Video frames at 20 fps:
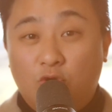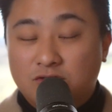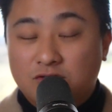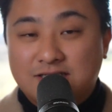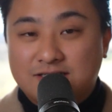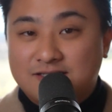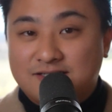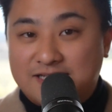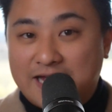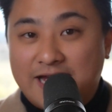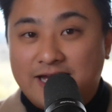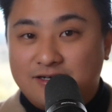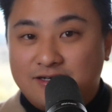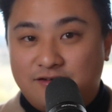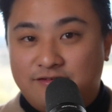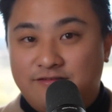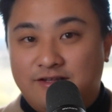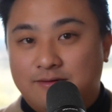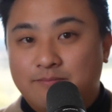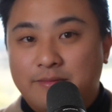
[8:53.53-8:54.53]
golden
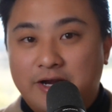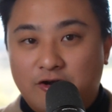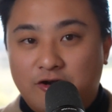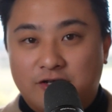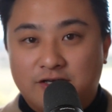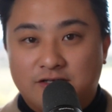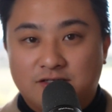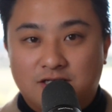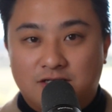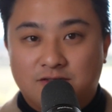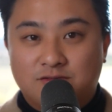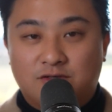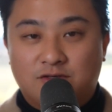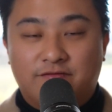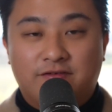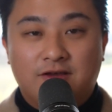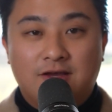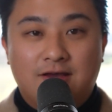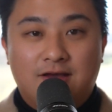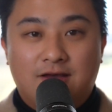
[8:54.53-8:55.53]
standard in America in terms
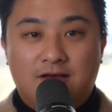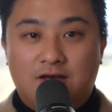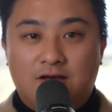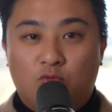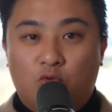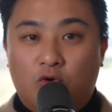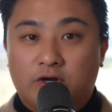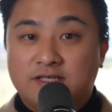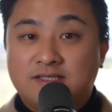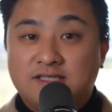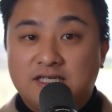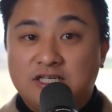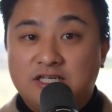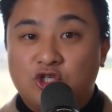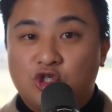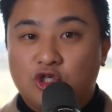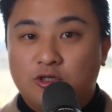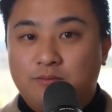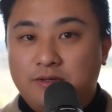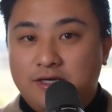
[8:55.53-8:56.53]
of what a city
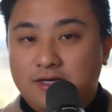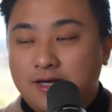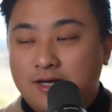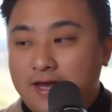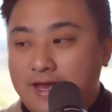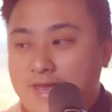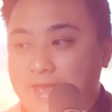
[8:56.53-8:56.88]
should be.